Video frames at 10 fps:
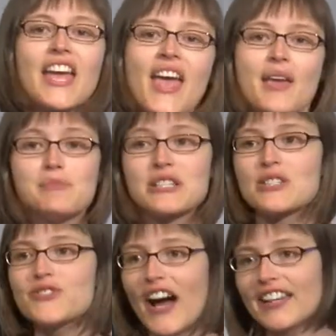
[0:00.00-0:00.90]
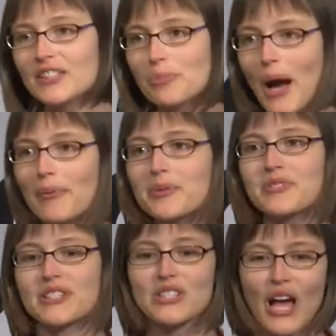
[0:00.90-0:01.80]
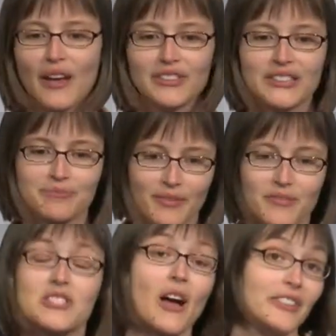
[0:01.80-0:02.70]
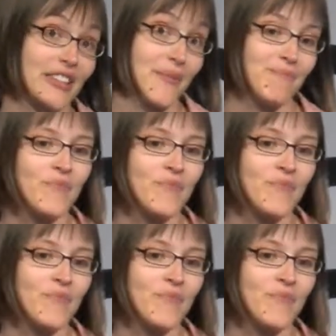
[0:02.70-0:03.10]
It means finding problems and solving them.